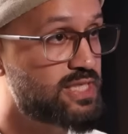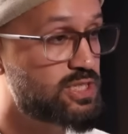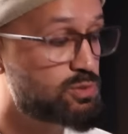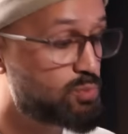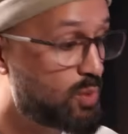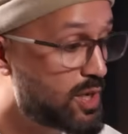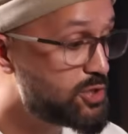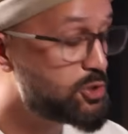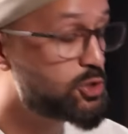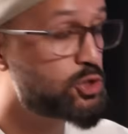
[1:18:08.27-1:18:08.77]

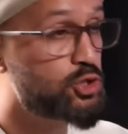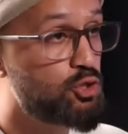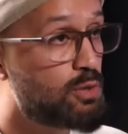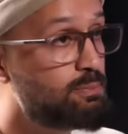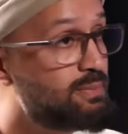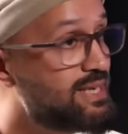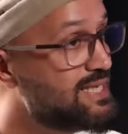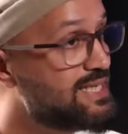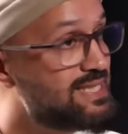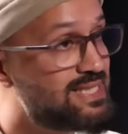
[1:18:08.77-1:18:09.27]
bodies why you should
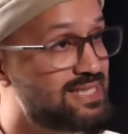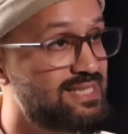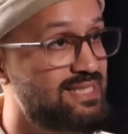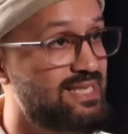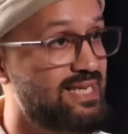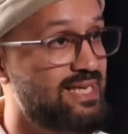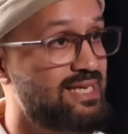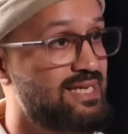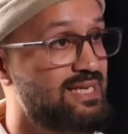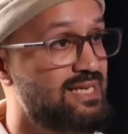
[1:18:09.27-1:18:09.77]
not be
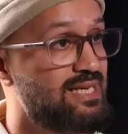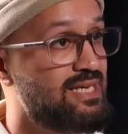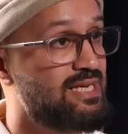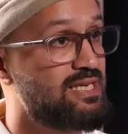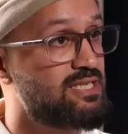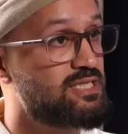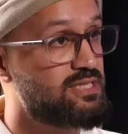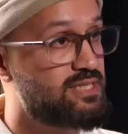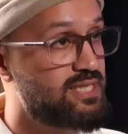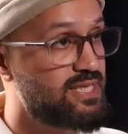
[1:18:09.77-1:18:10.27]
listening
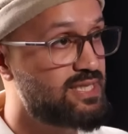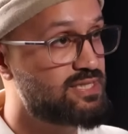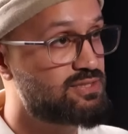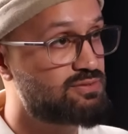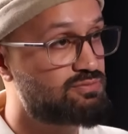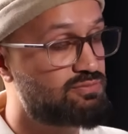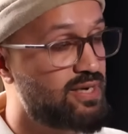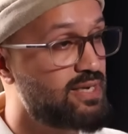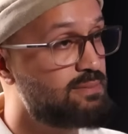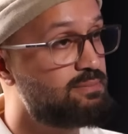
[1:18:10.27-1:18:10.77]
to
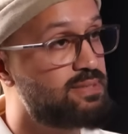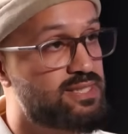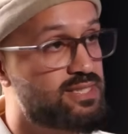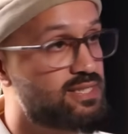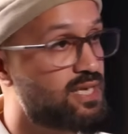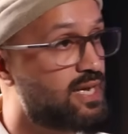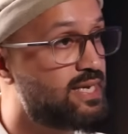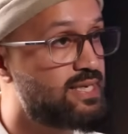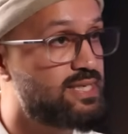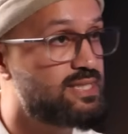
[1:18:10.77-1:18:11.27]
these rabid
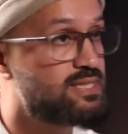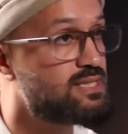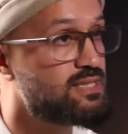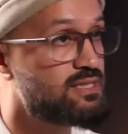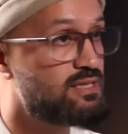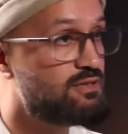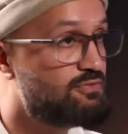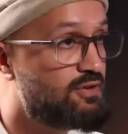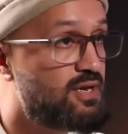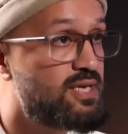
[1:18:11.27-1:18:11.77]

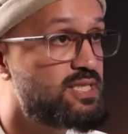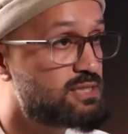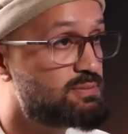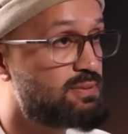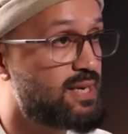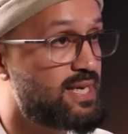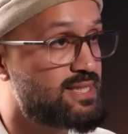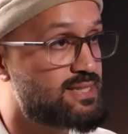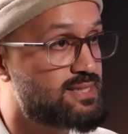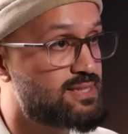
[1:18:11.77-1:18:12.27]
Zionists in the
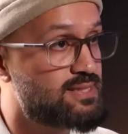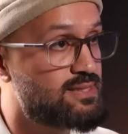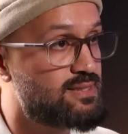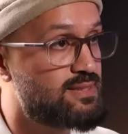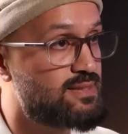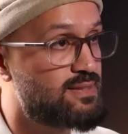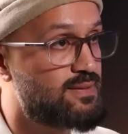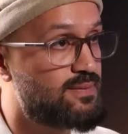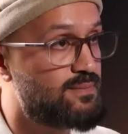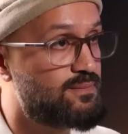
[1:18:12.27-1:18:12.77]
first place.
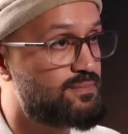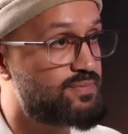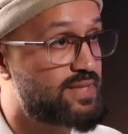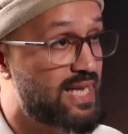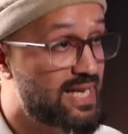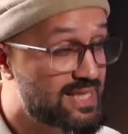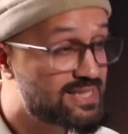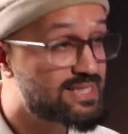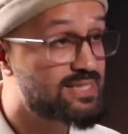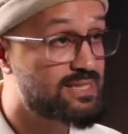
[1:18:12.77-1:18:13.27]

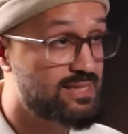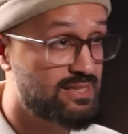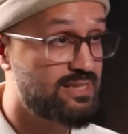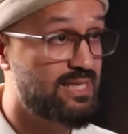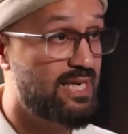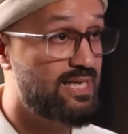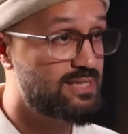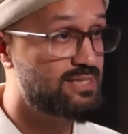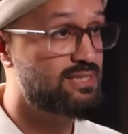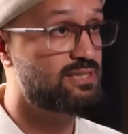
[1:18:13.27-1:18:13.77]
That's
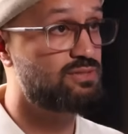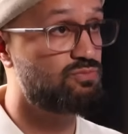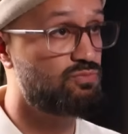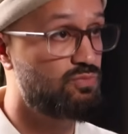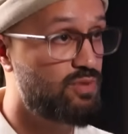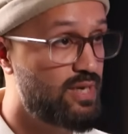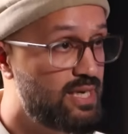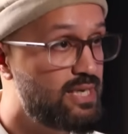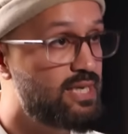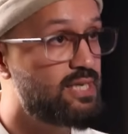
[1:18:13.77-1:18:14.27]

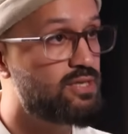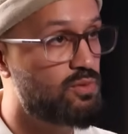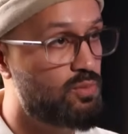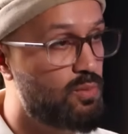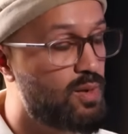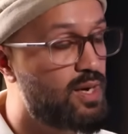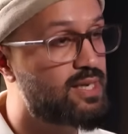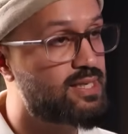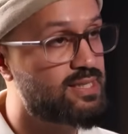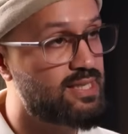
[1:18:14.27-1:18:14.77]
really
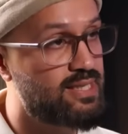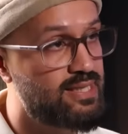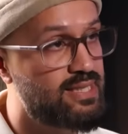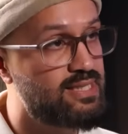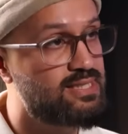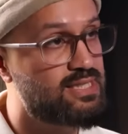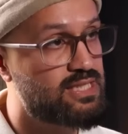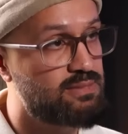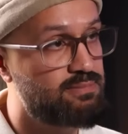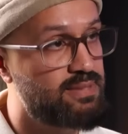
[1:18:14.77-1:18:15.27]
the work that
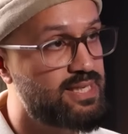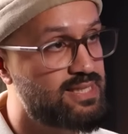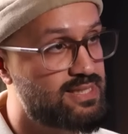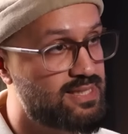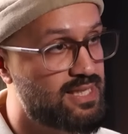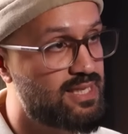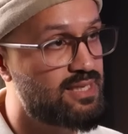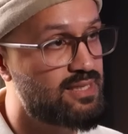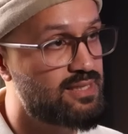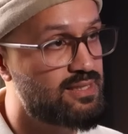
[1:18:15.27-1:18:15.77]
needs to be
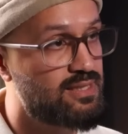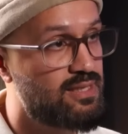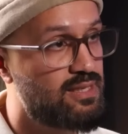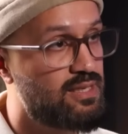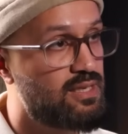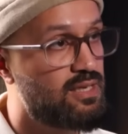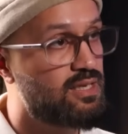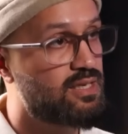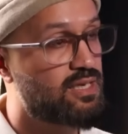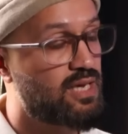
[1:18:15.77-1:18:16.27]
done,
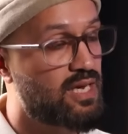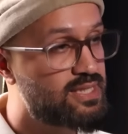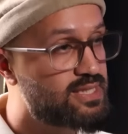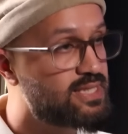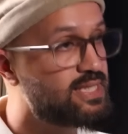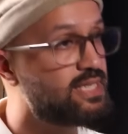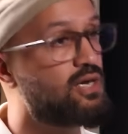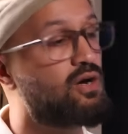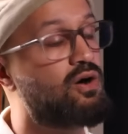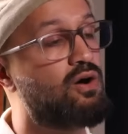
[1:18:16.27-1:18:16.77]

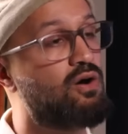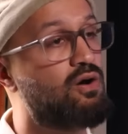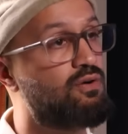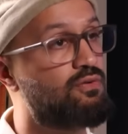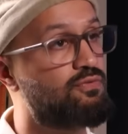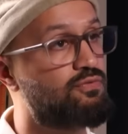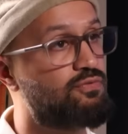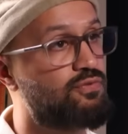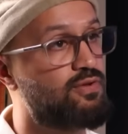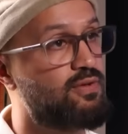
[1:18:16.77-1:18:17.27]
cutting
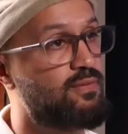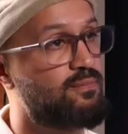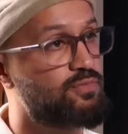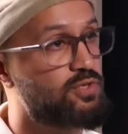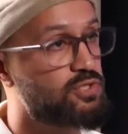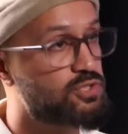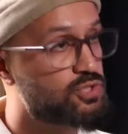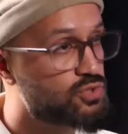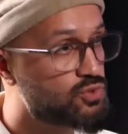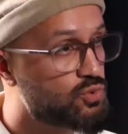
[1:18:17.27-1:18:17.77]
off
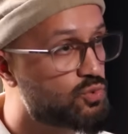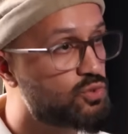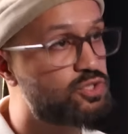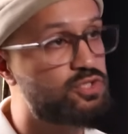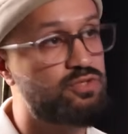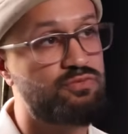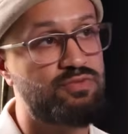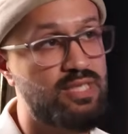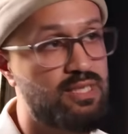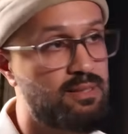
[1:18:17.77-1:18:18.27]
the
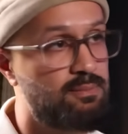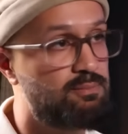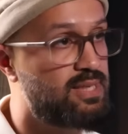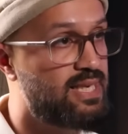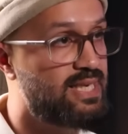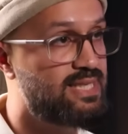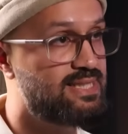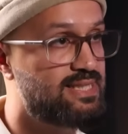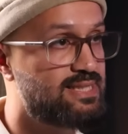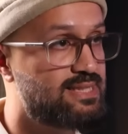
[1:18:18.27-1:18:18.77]
source of the
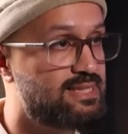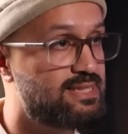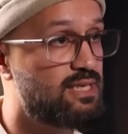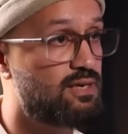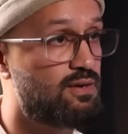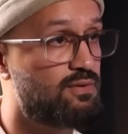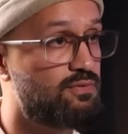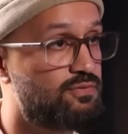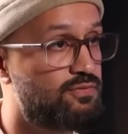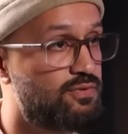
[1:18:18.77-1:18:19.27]
complaint
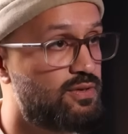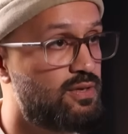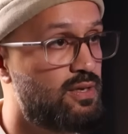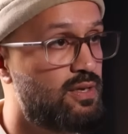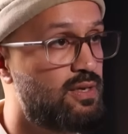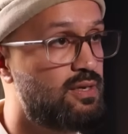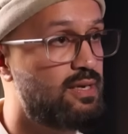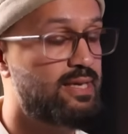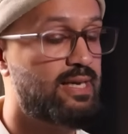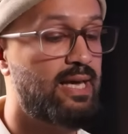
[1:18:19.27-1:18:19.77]
itself.
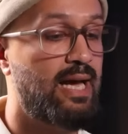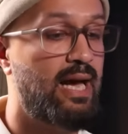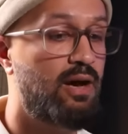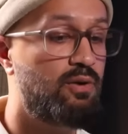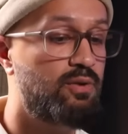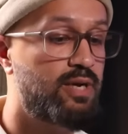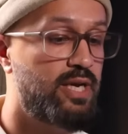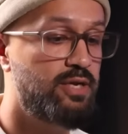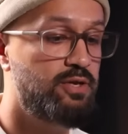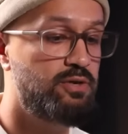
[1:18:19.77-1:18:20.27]
Like,
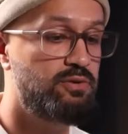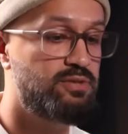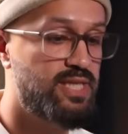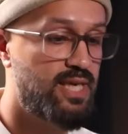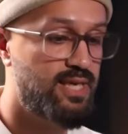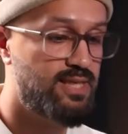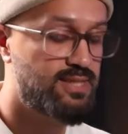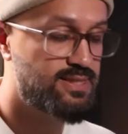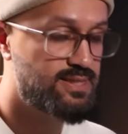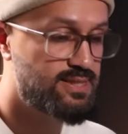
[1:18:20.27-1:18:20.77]
how can you
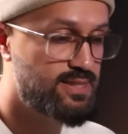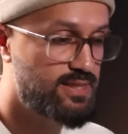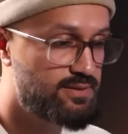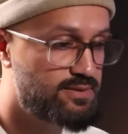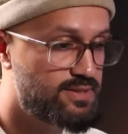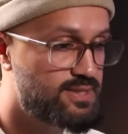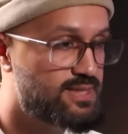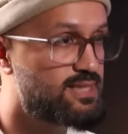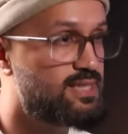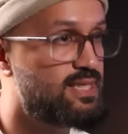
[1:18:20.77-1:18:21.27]
take
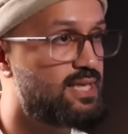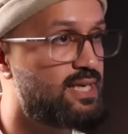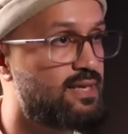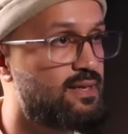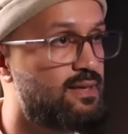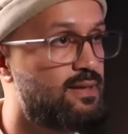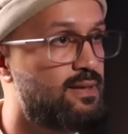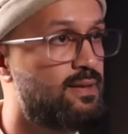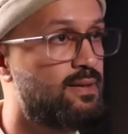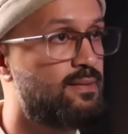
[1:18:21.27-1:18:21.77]

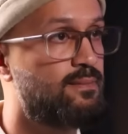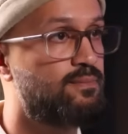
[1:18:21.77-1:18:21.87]
seriously